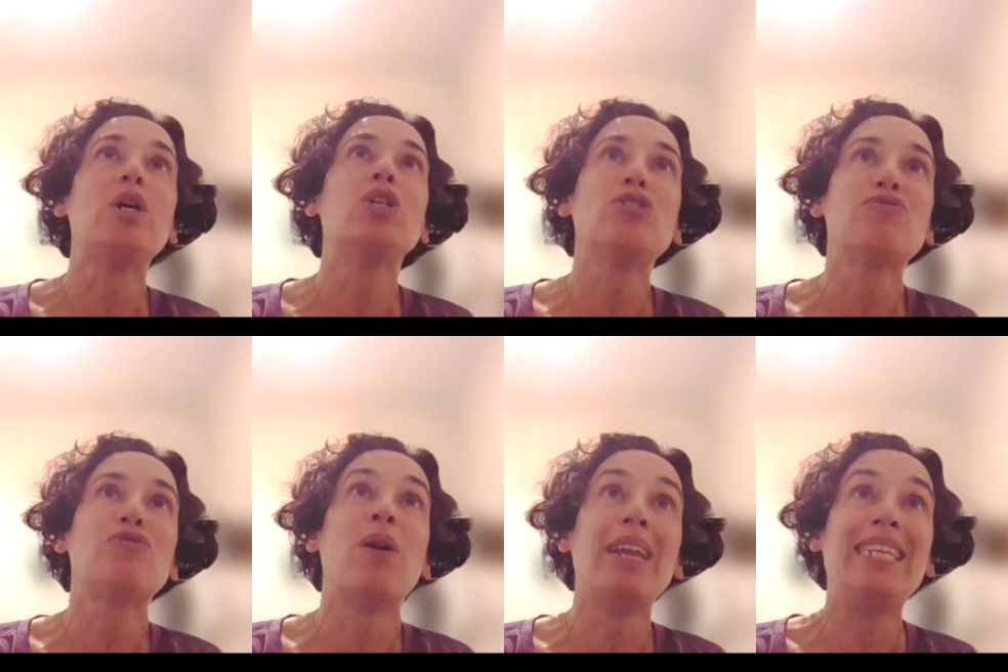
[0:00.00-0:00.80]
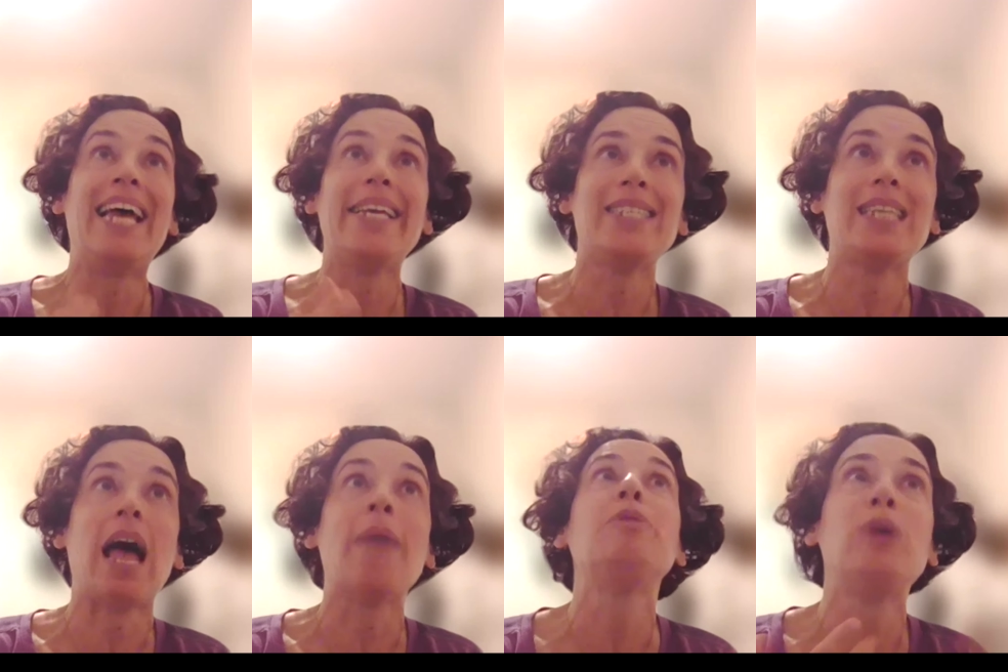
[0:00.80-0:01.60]
goes for, yes,
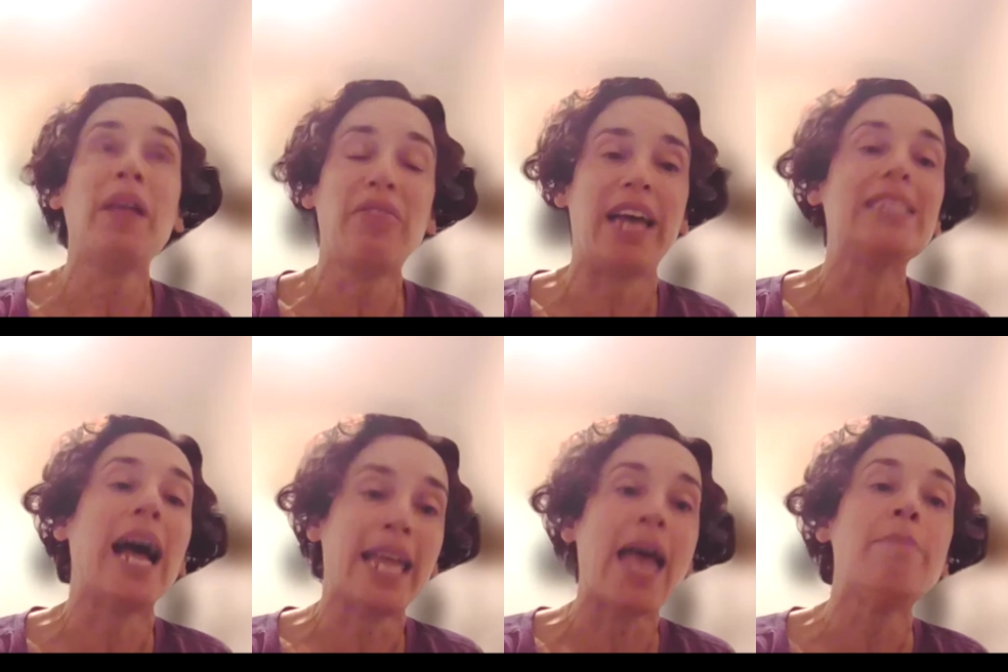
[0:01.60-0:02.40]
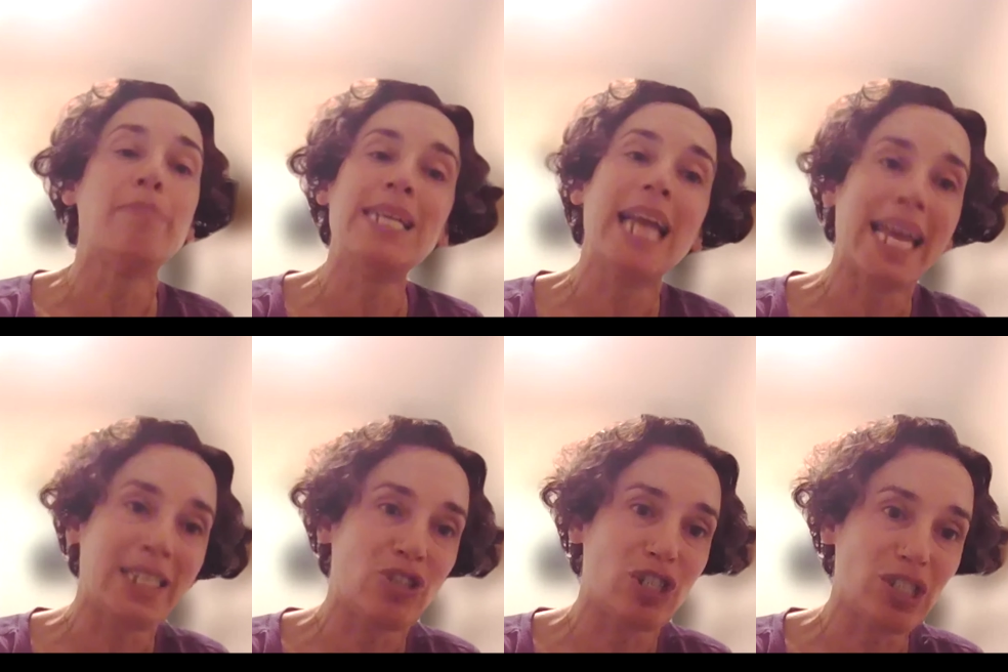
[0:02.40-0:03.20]
I'm doing that. I am being
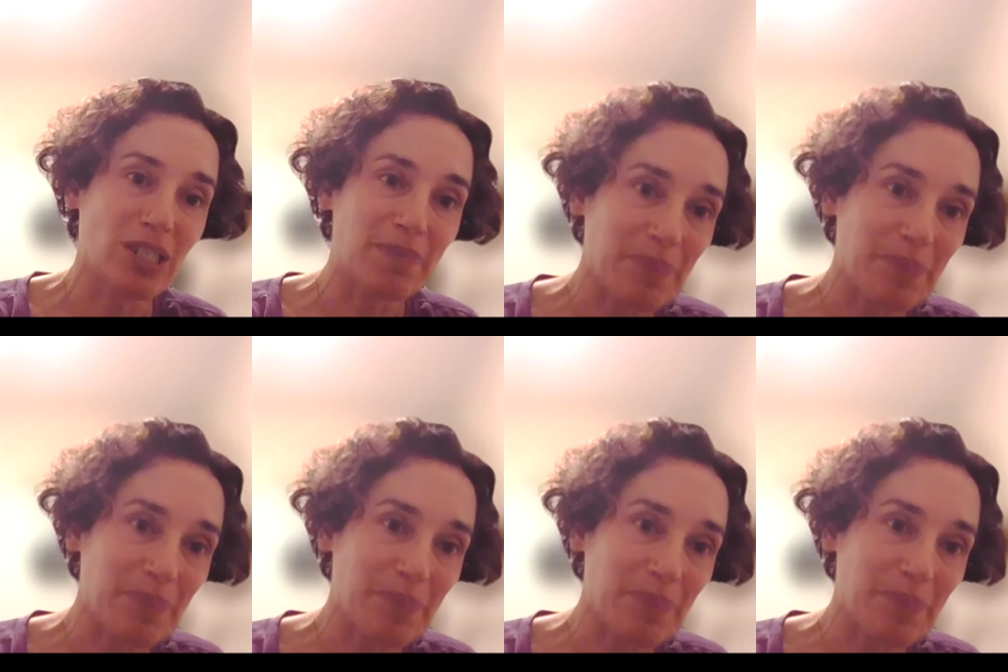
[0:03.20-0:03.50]
ageist.